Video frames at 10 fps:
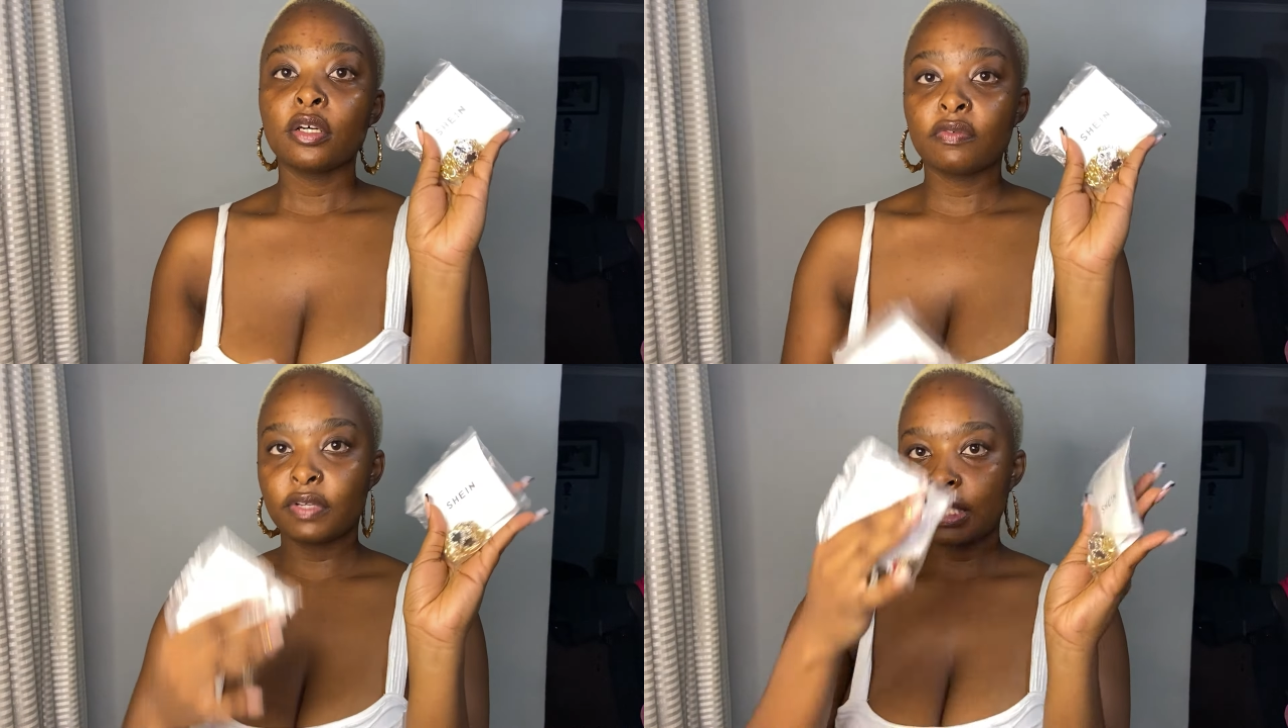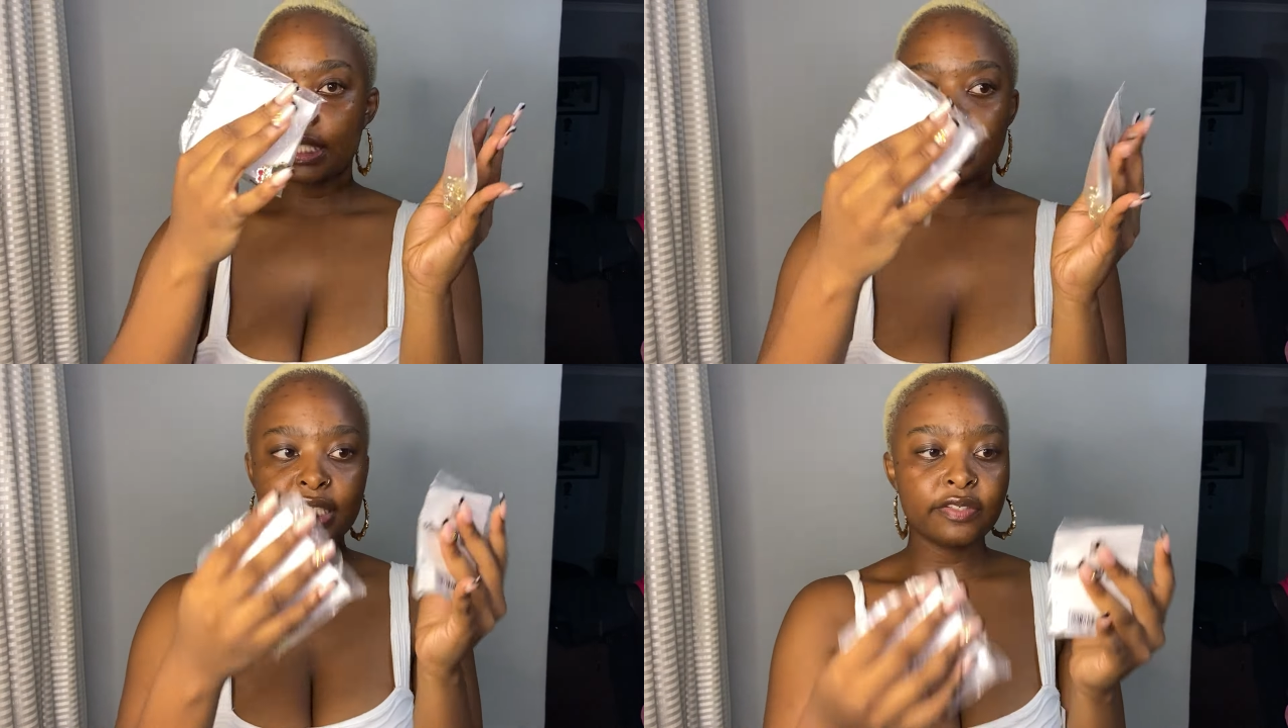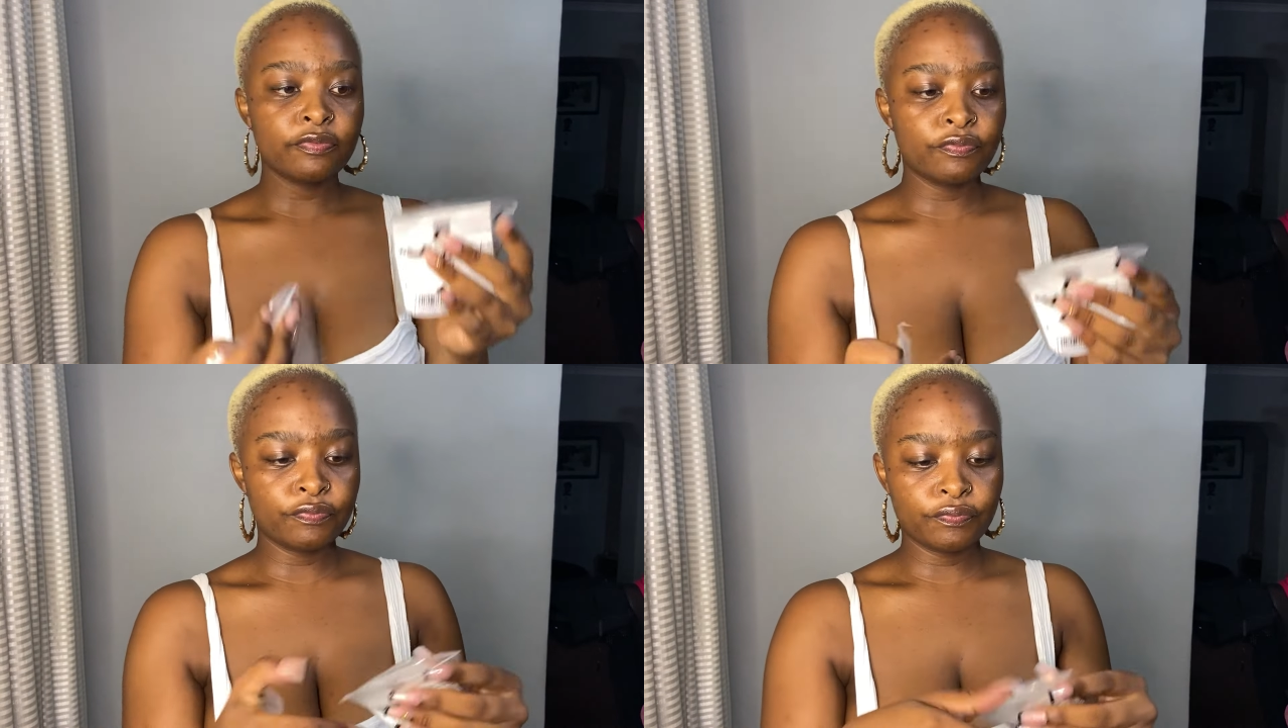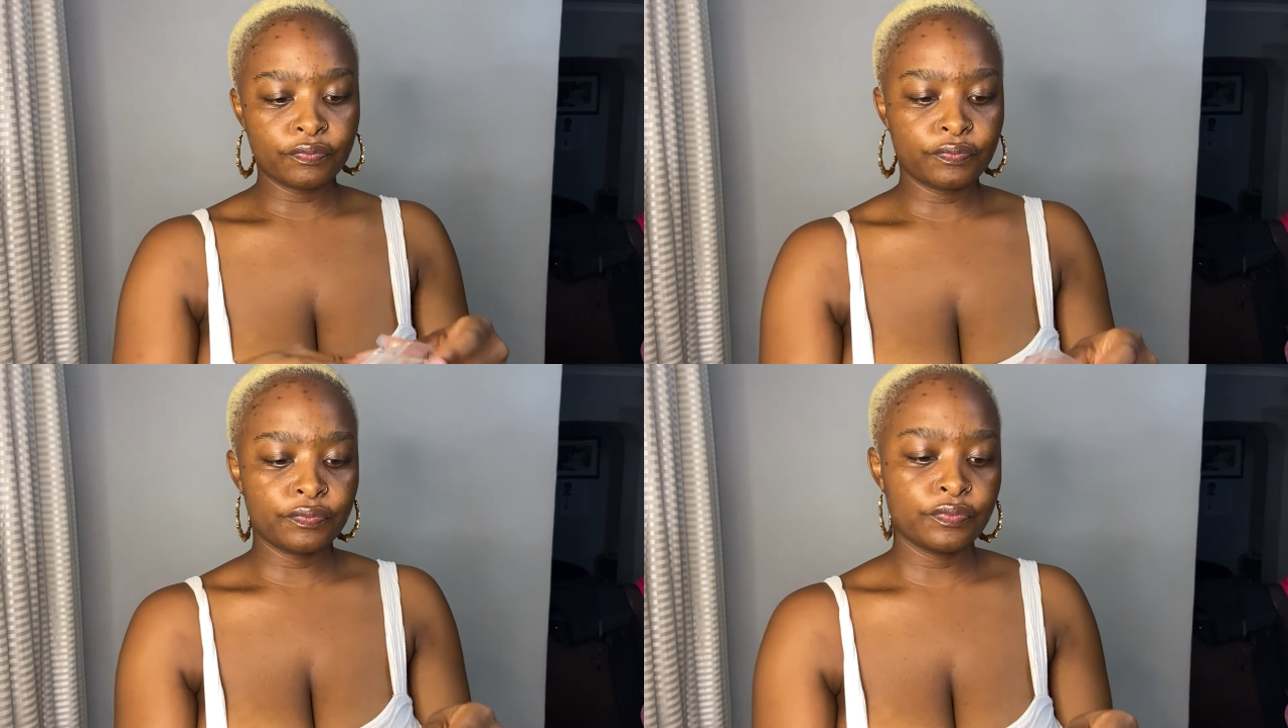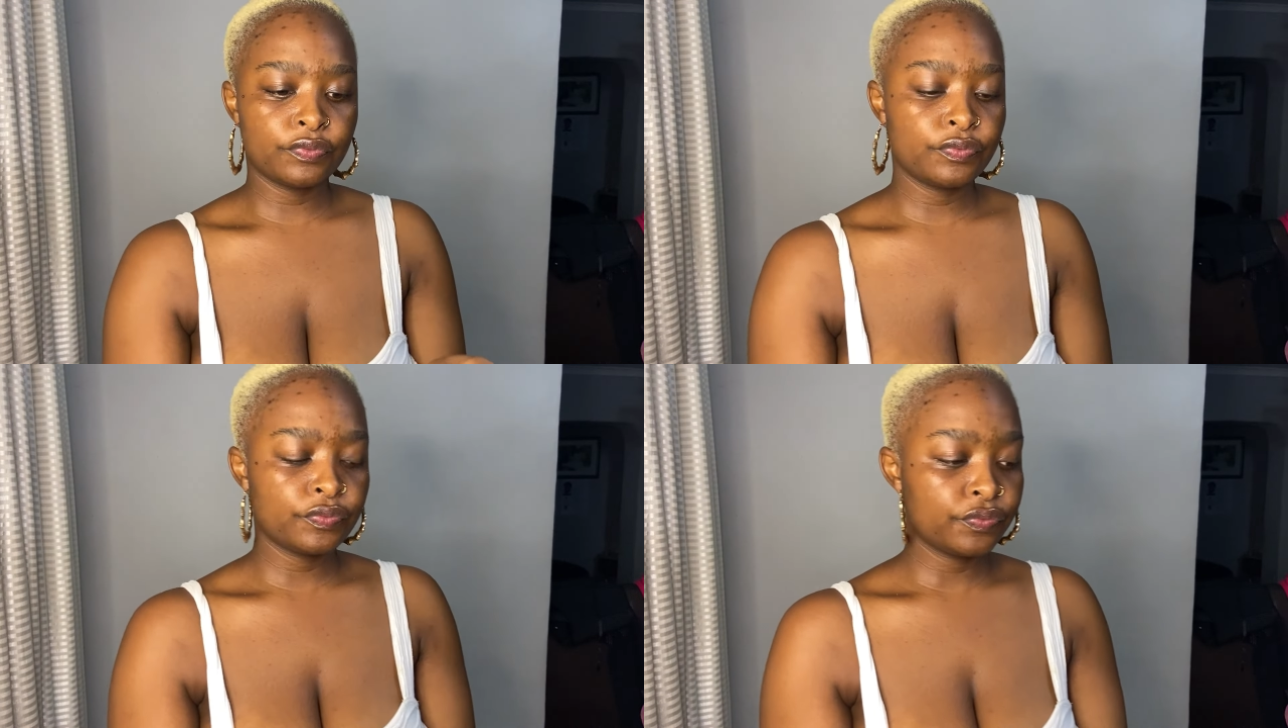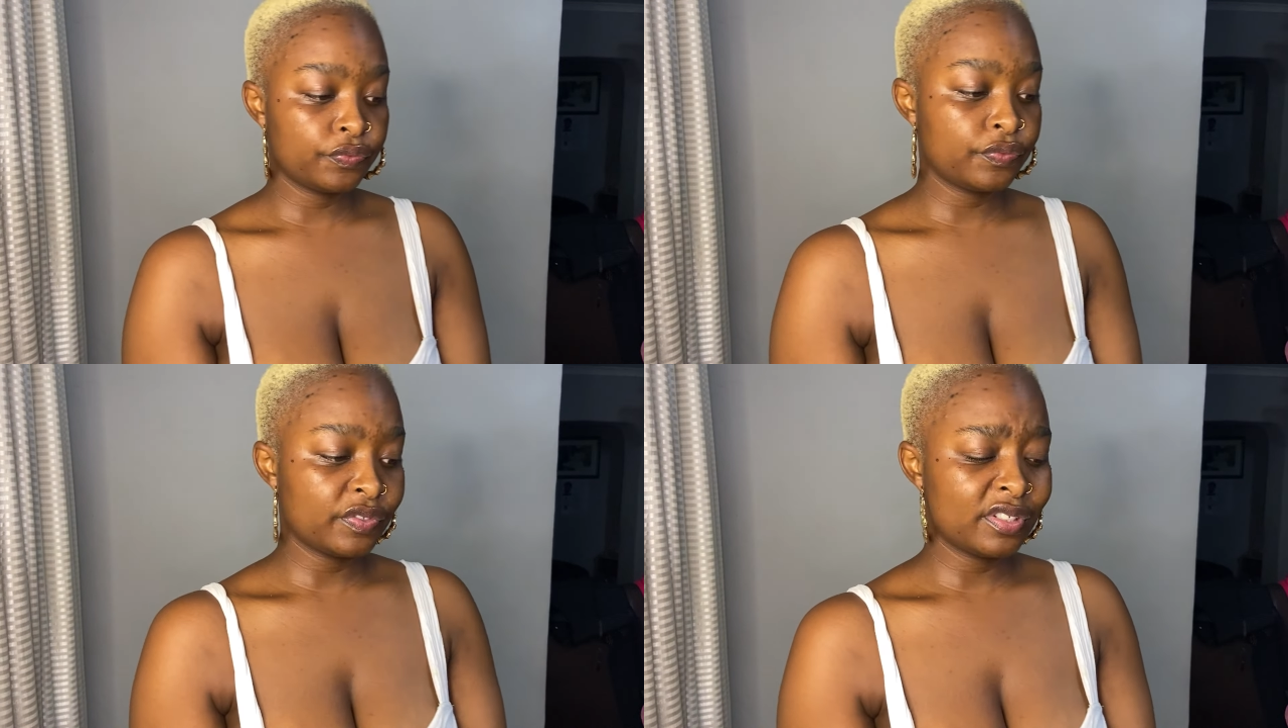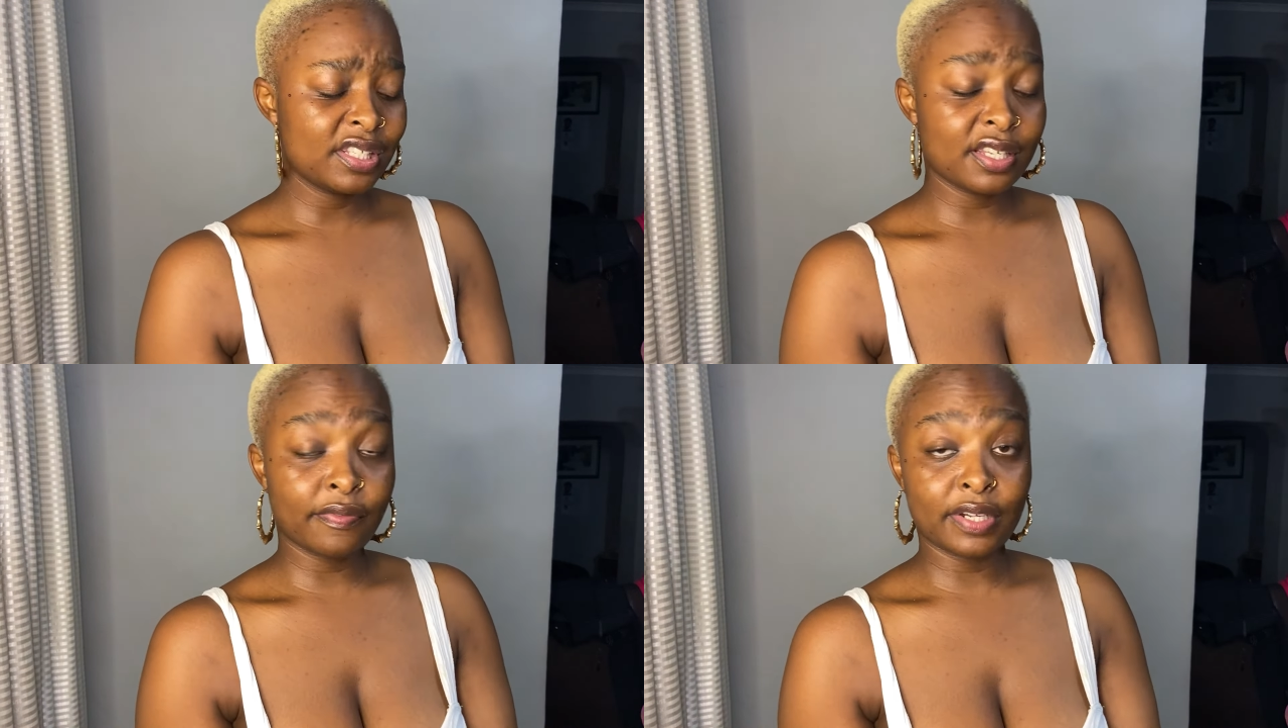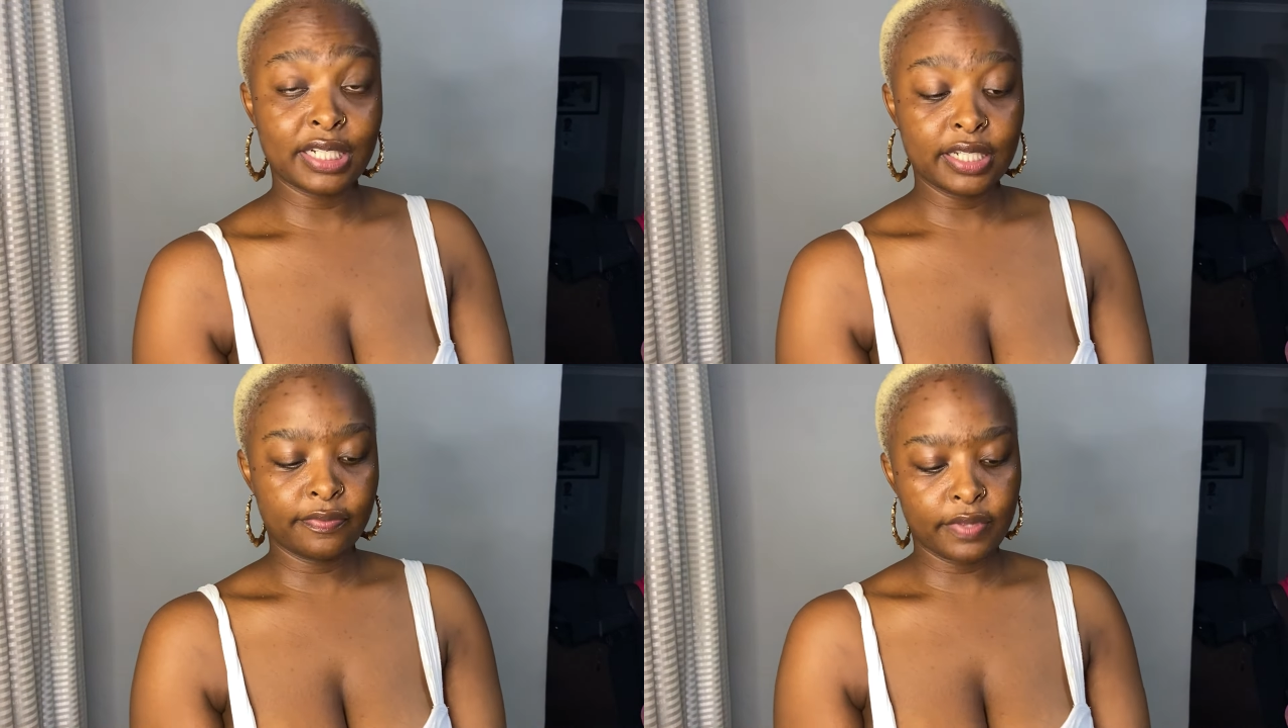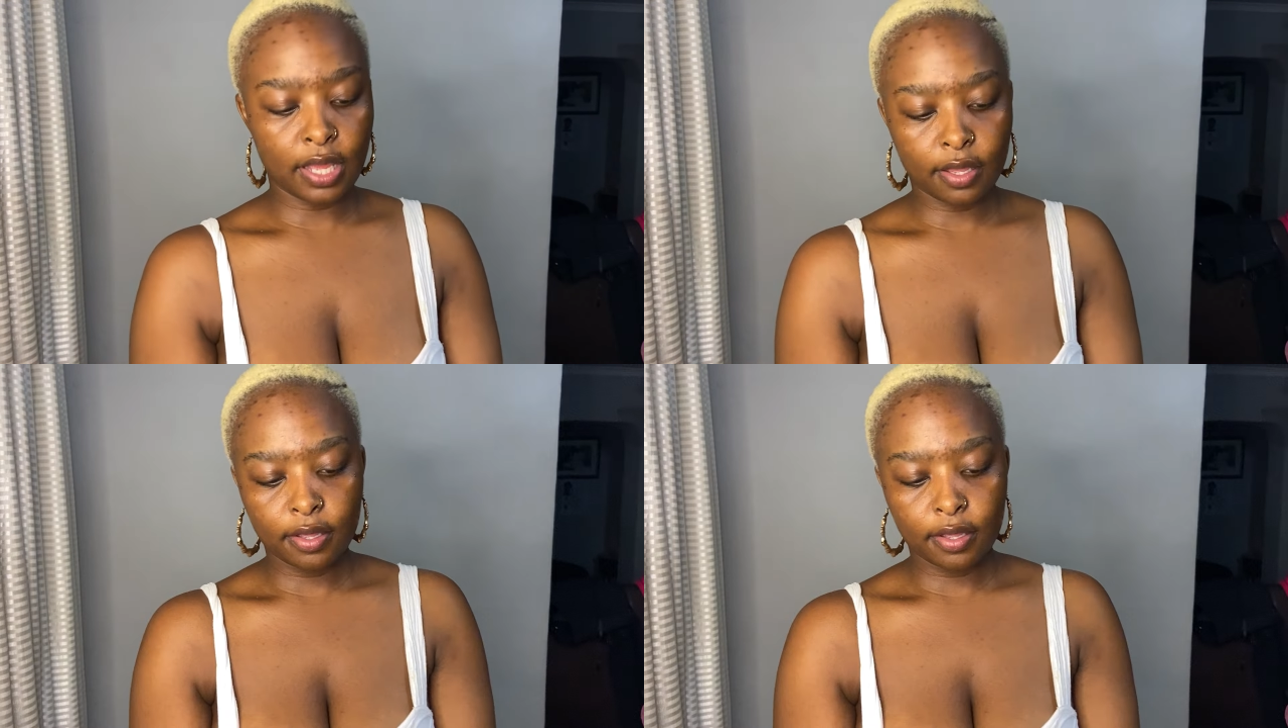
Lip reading: Van Cleef. Is it a Van Cleef? Yeah.